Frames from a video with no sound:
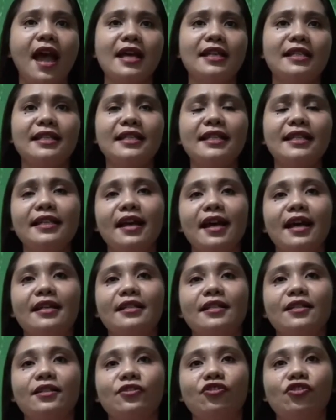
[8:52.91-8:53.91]
As the
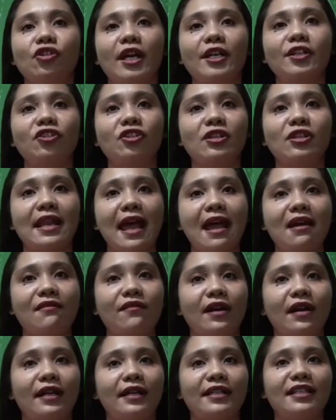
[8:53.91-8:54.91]
gas-charged
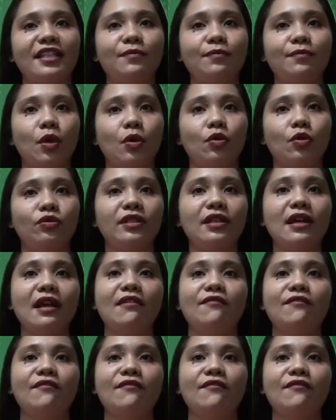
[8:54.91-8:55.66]
lava is blown